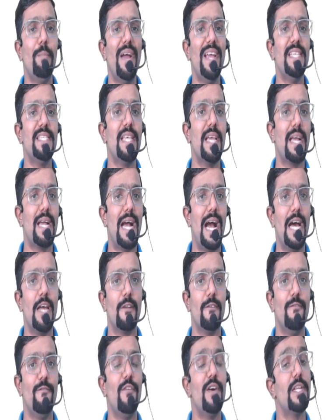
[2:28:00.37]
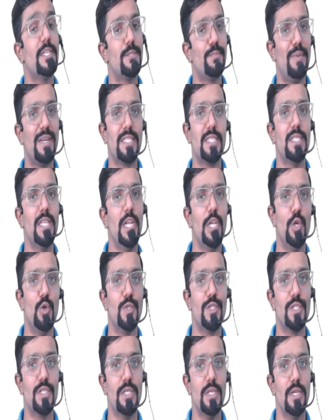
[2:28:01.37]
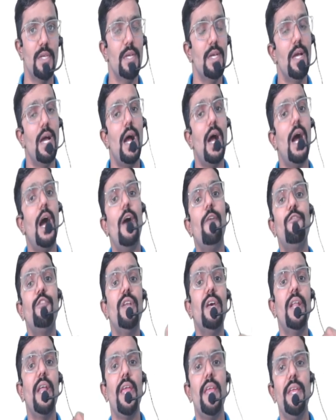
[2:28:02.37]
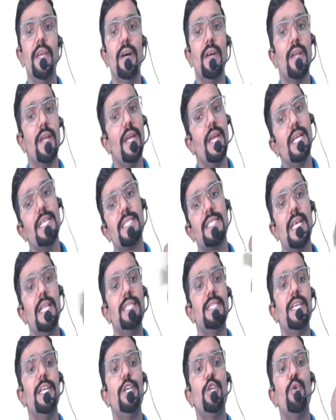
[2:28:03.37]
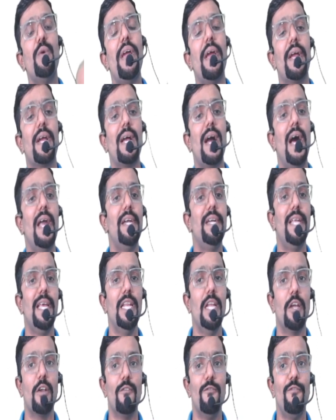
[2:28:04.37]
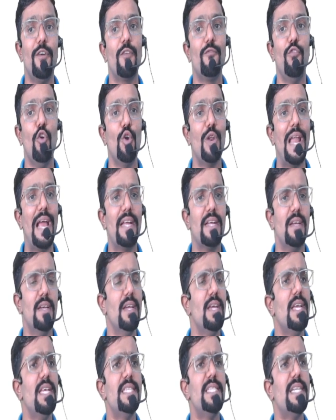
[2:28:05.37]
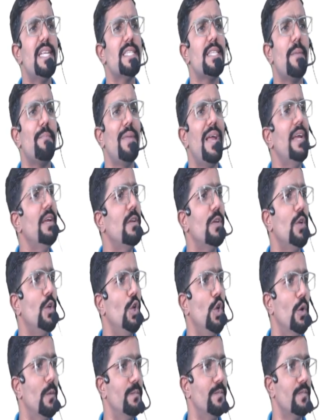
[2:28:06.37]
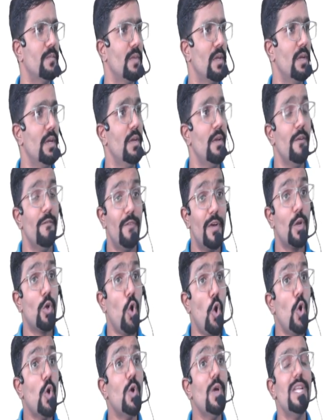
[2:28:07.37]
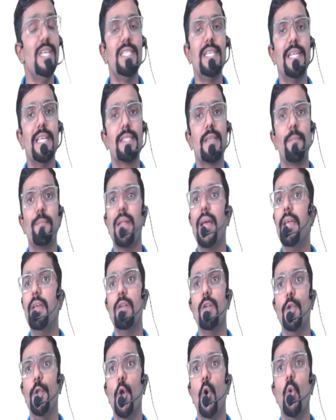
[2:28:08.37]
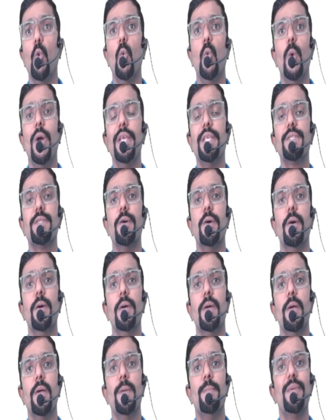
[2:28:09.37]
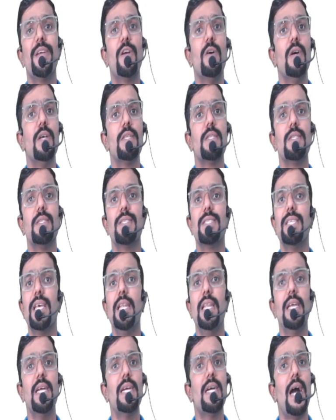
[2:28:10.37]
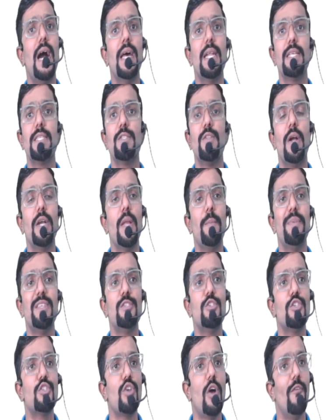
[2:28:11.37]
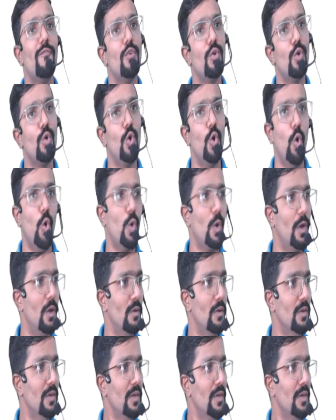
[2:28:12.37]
buys a car for his personal use. After a year, he sells it to a car dealer for 4 lakh. Is it a supply? No. For Gokul, is it a supply? No. Why so? Because selling car is not a business of Gokul.